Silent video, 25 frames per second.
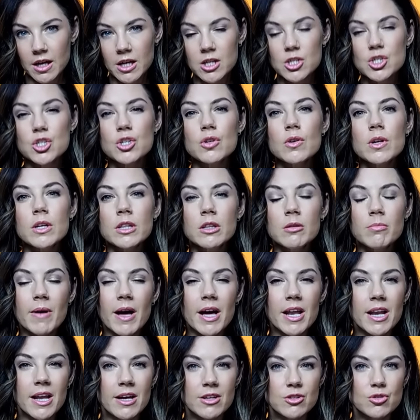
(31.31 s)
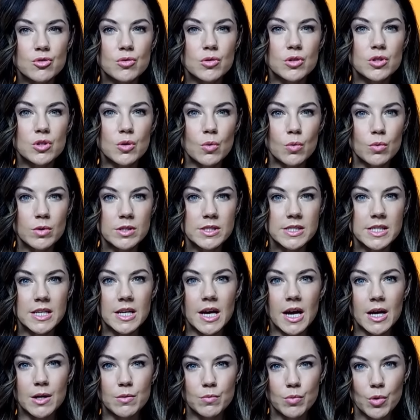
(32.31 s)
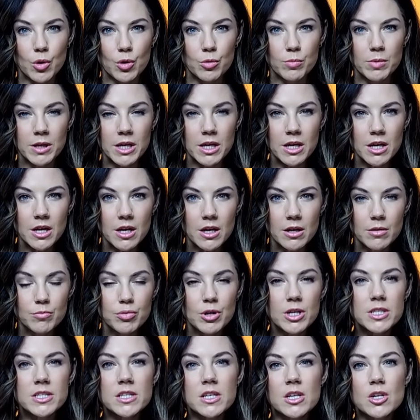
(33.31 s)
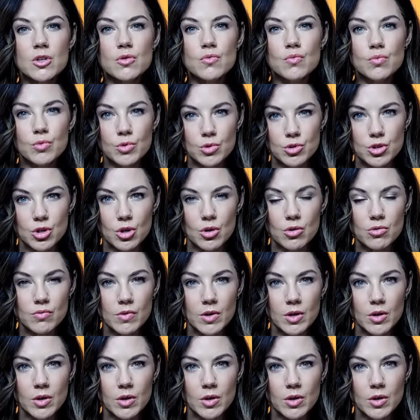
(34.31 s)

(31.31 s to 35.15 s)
and during the bilateral talks in Nairobi, President Ruto